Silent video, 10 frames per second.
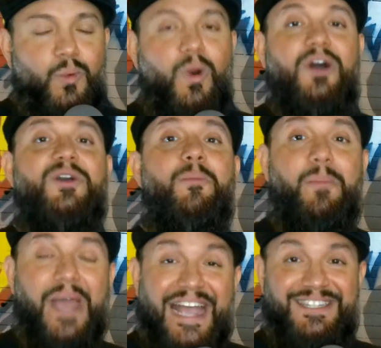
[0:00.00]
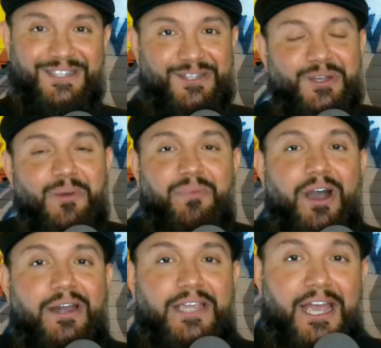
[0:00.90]
Welcome back to the DUM
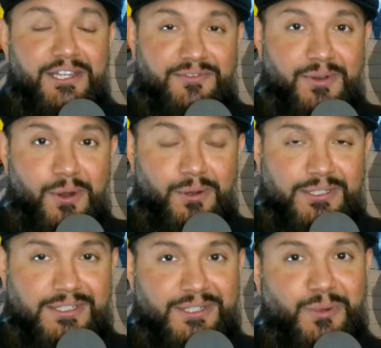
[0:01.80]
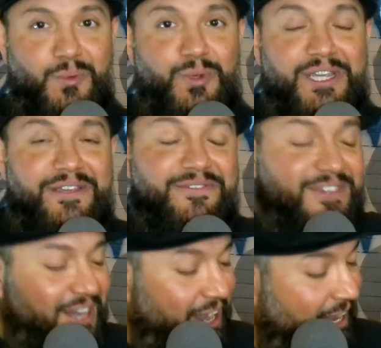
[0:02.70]
Podcast, folks. We've
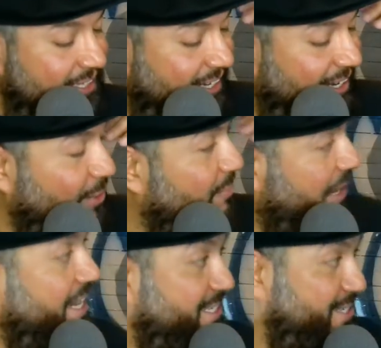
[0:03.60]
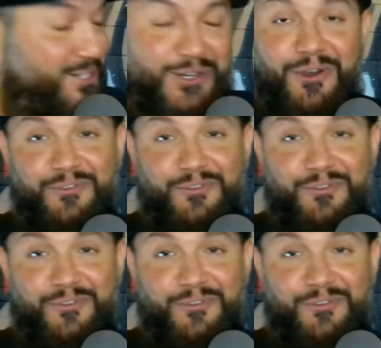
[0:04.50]
got an amazing show